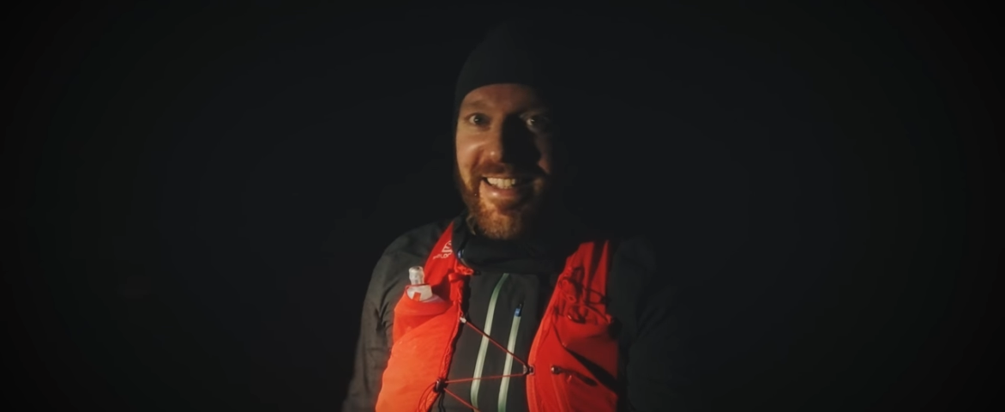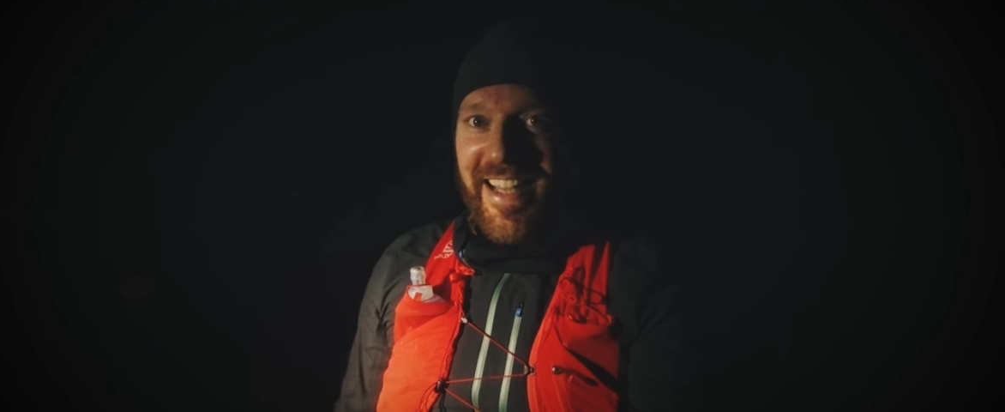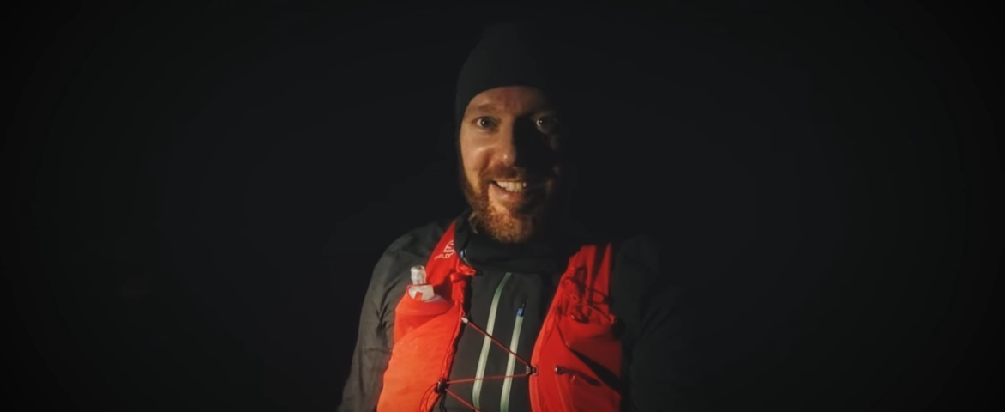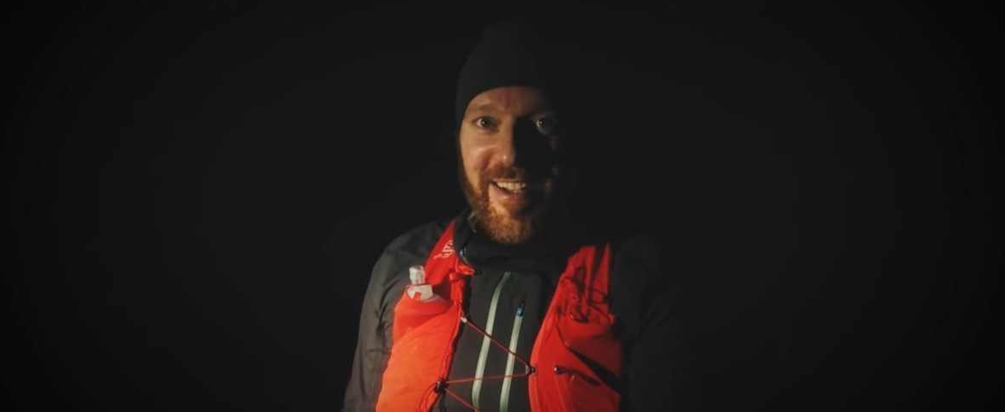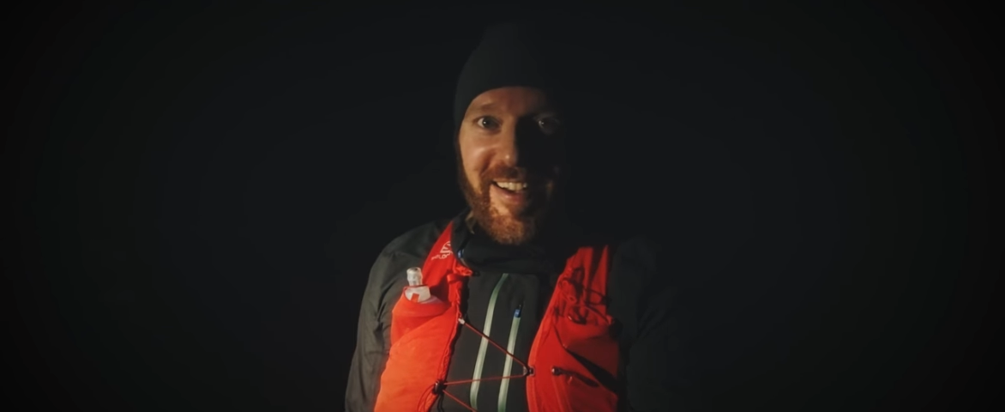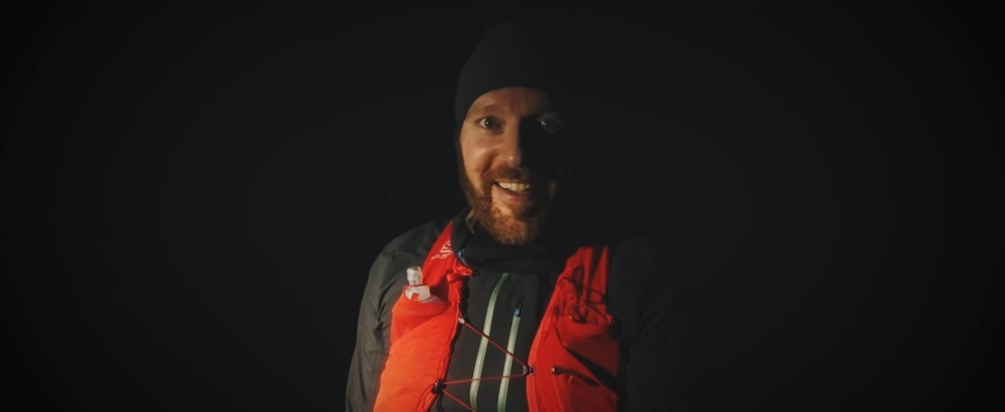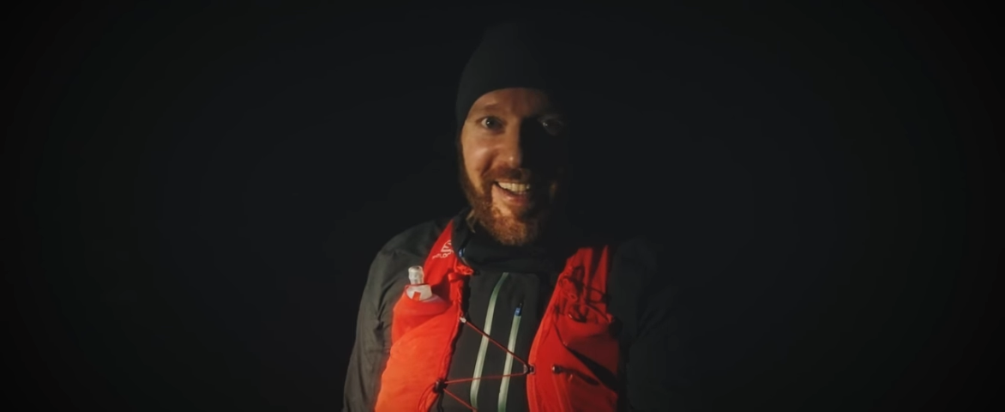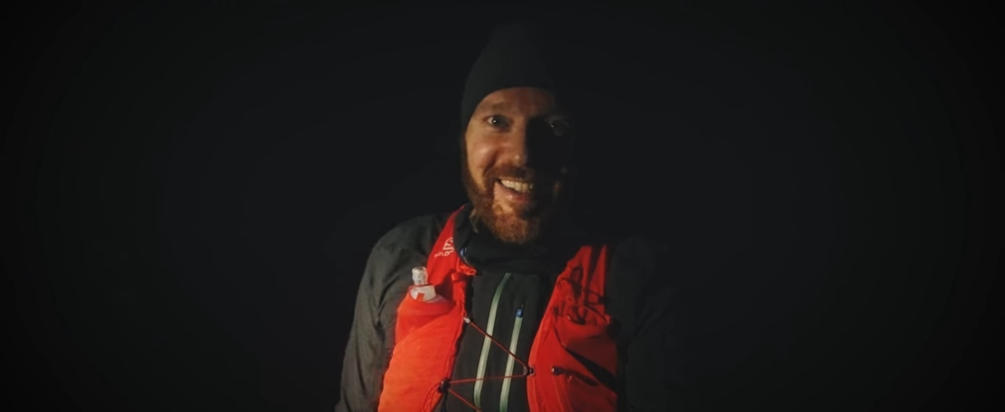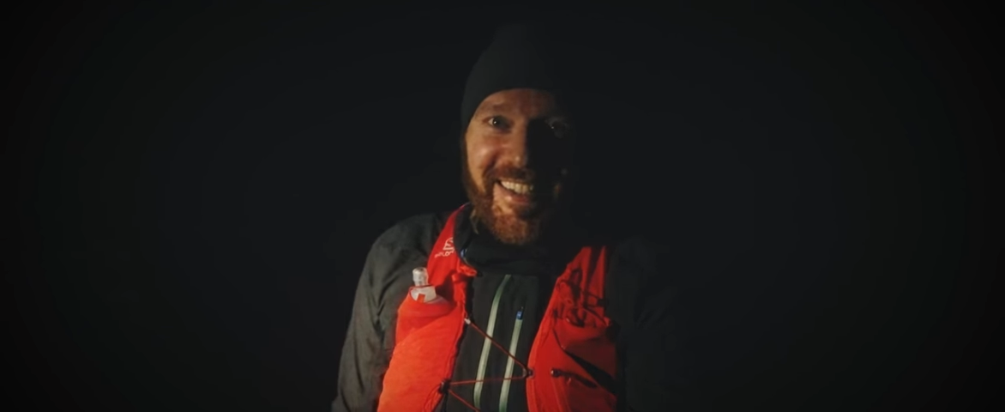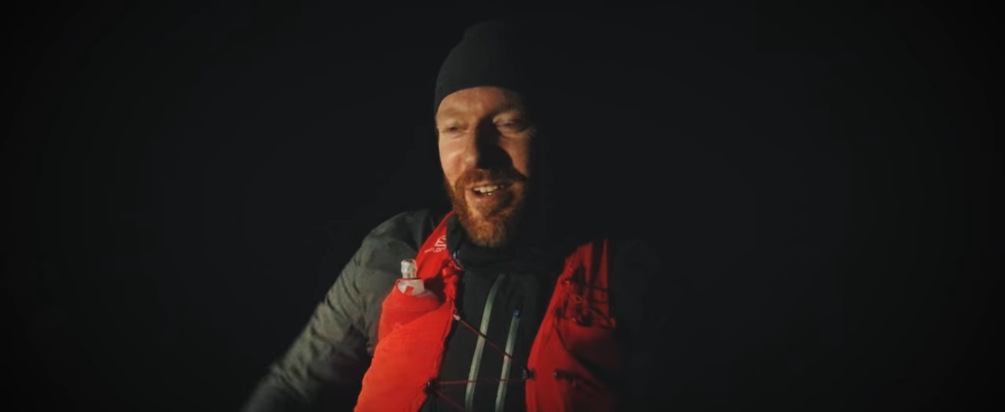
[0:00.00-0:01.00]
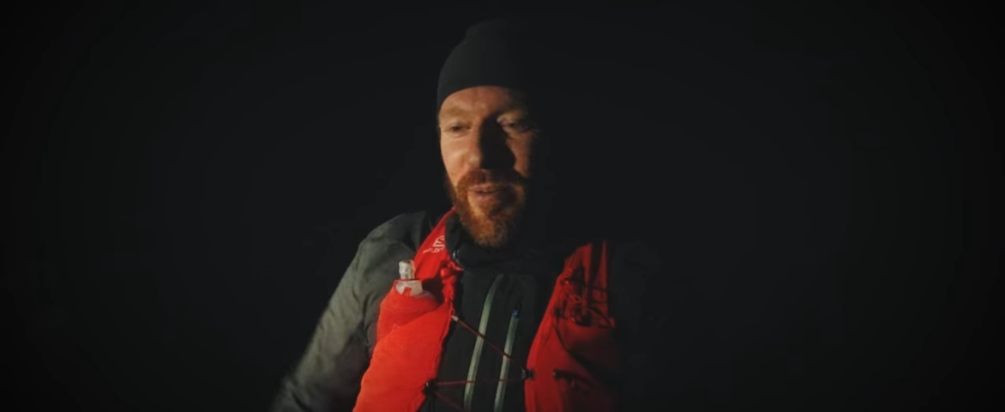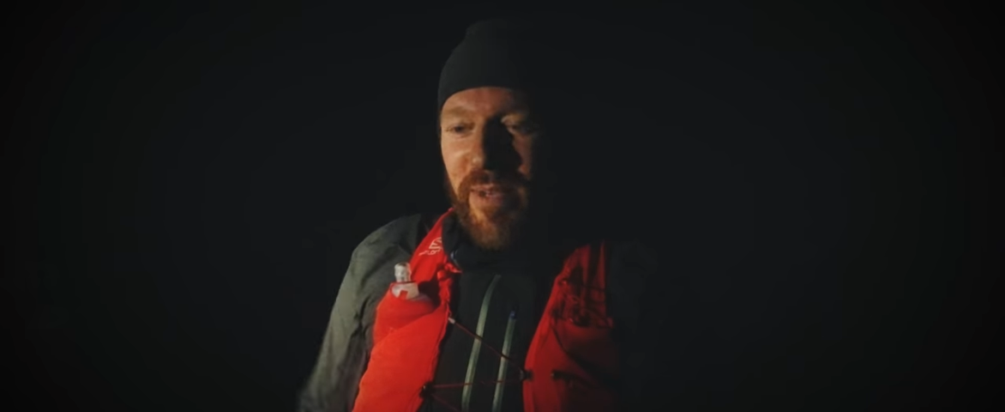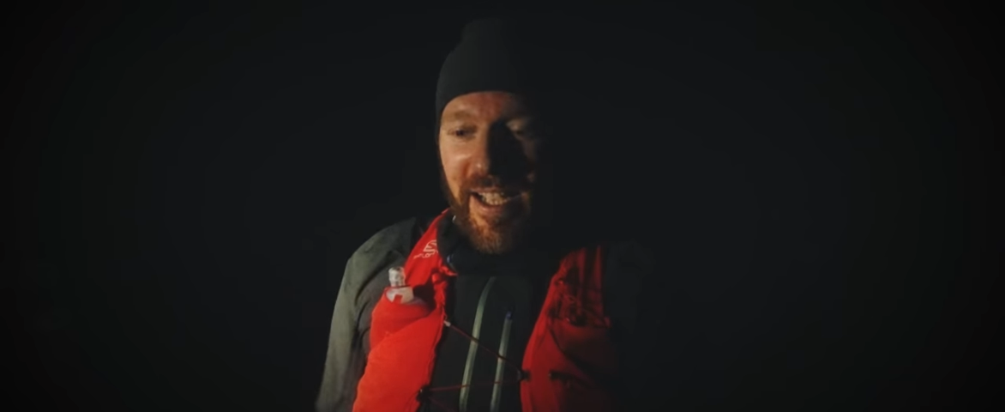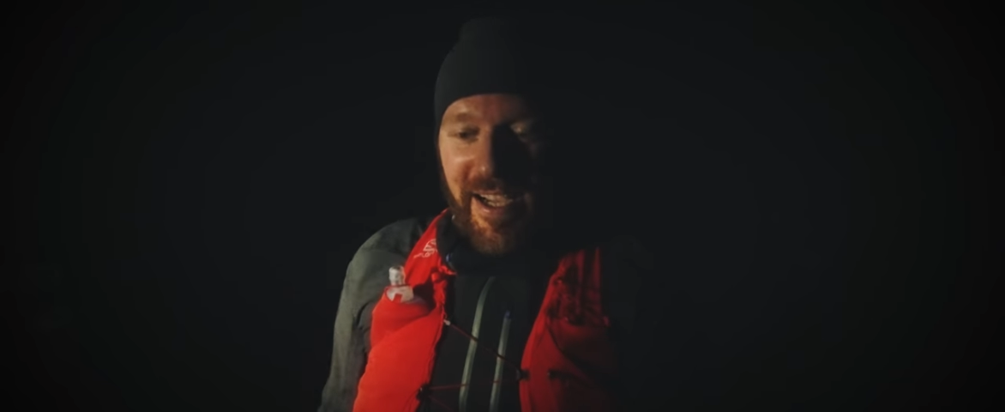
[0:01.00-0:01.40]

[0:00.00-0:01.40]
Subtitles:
that's all. Oh my